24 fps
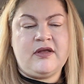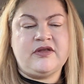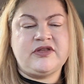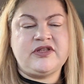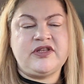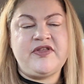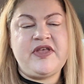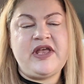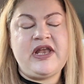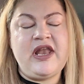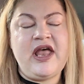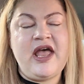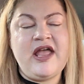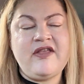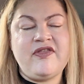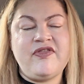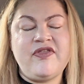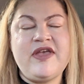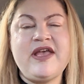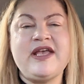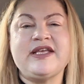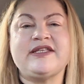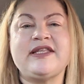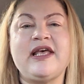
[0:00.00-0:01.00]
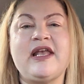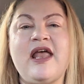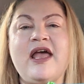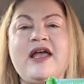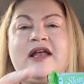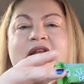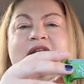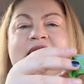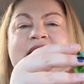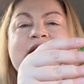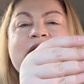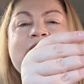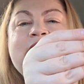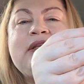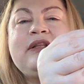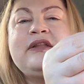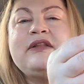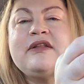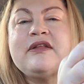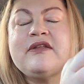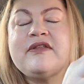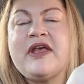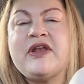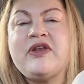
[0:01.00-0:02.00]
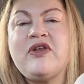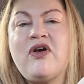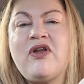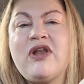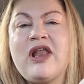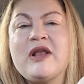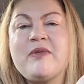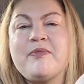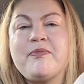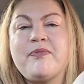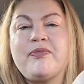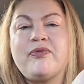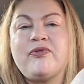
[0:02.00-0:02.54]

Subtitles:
So they're like this. They're like little. They're not like